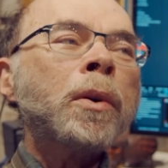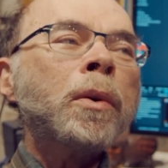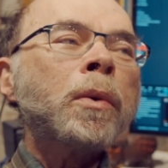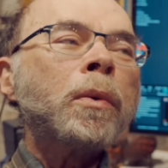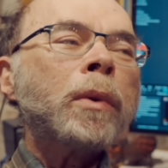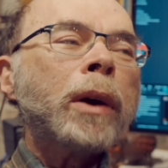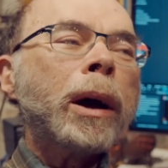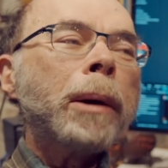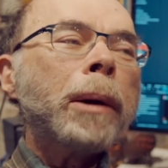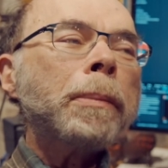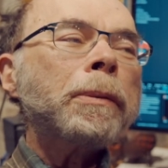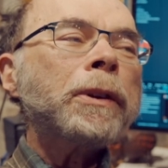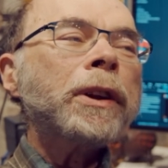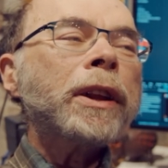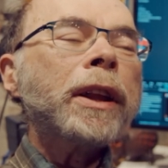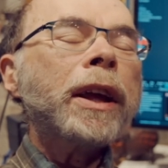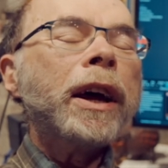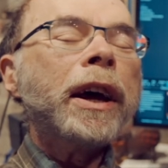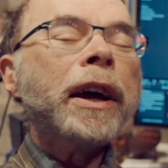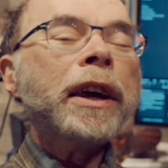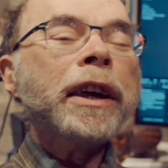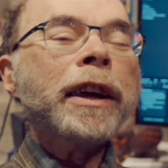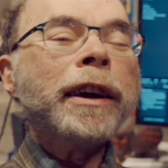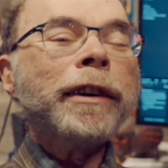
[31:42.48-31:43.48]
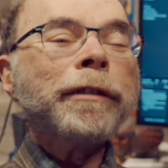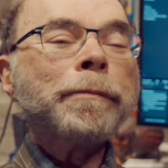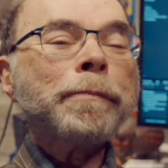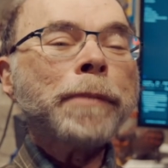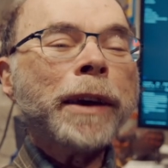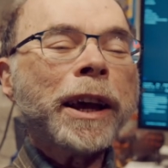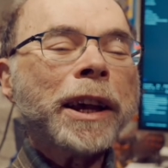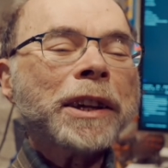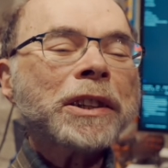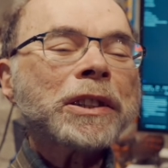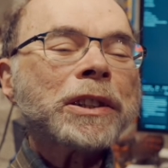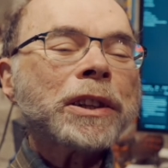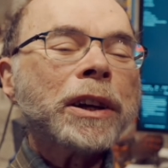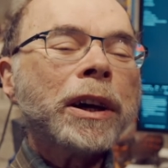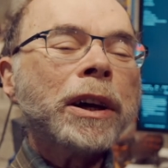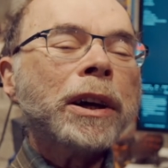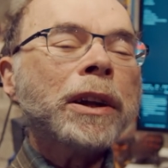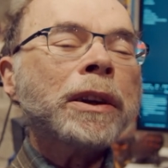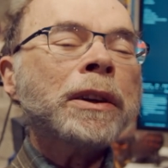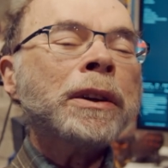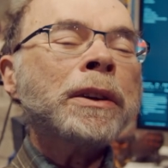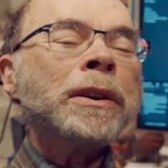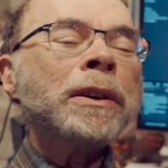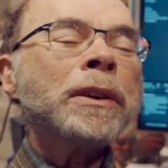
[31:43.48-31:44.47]
Robin and I have passed
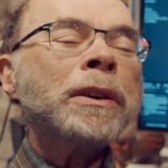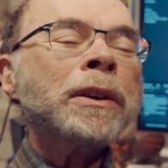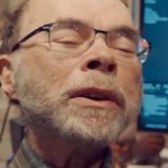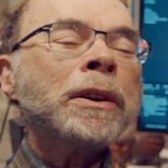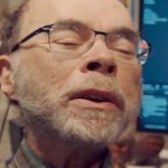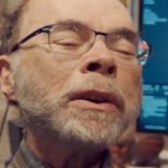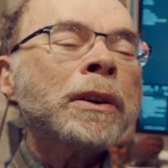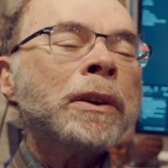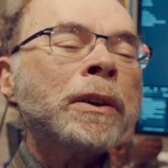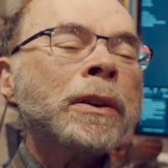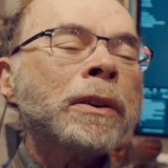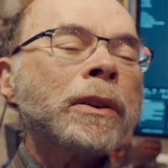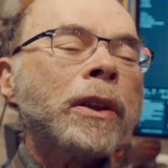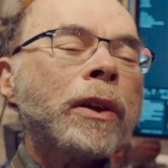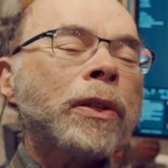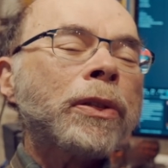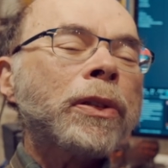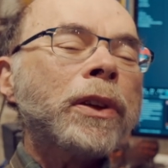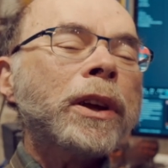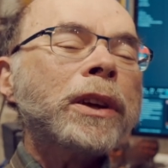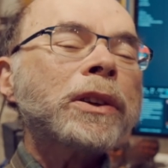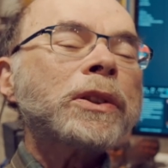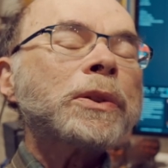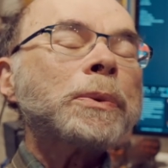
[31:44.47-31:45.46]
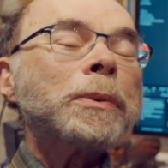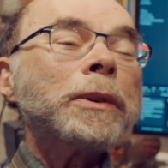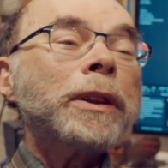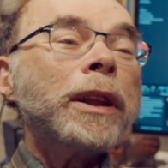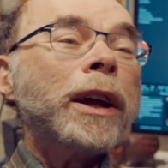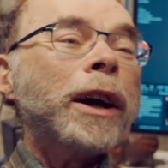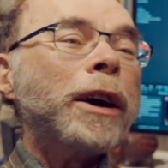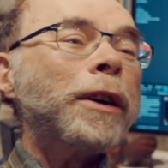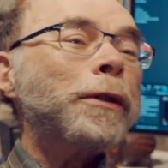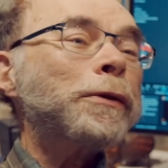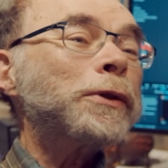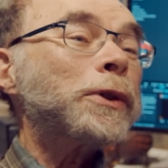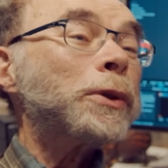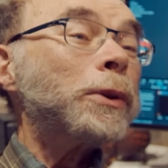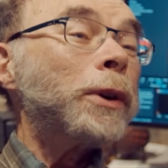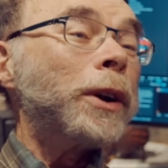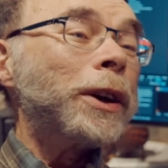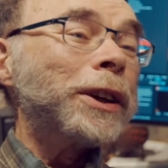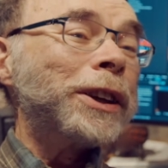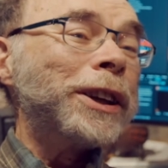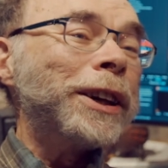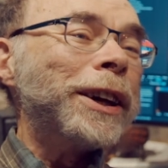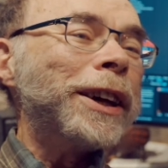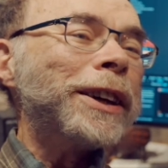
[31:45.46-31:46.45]
on the things we love to
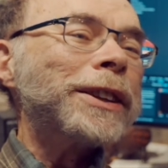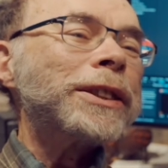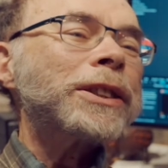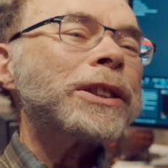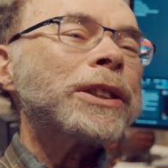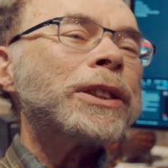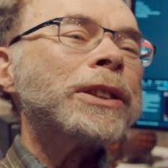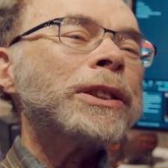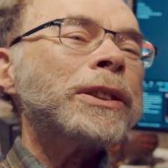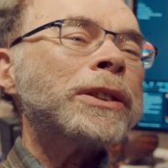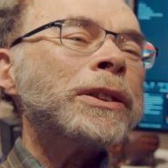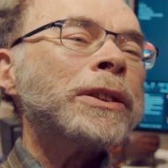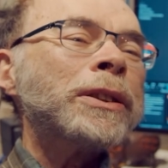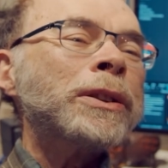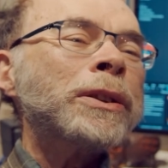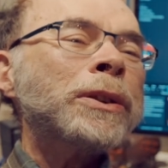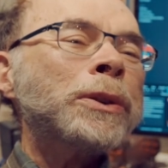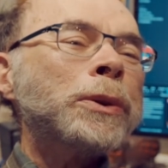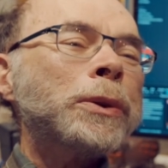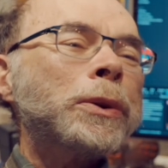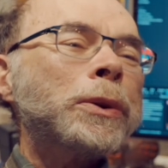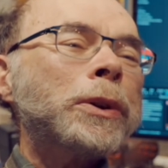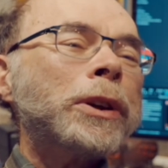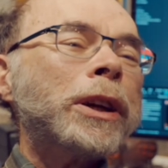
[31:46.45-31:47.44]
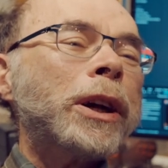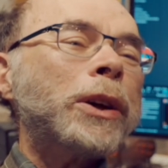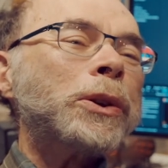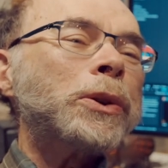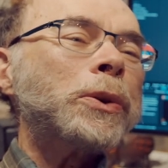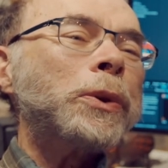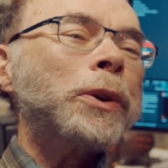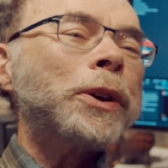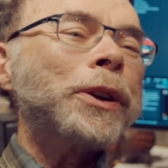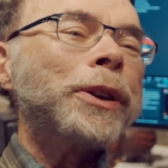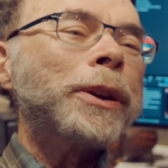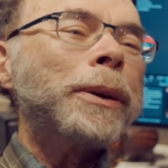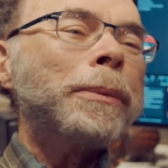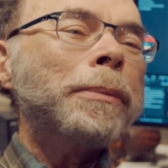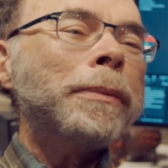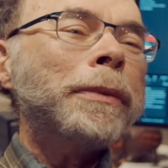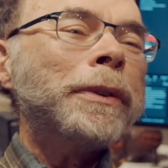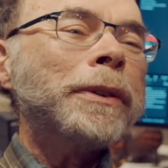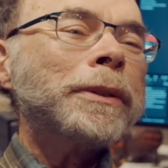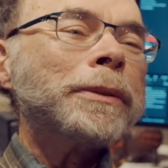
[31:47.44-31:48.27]
our kids, who are now doing them.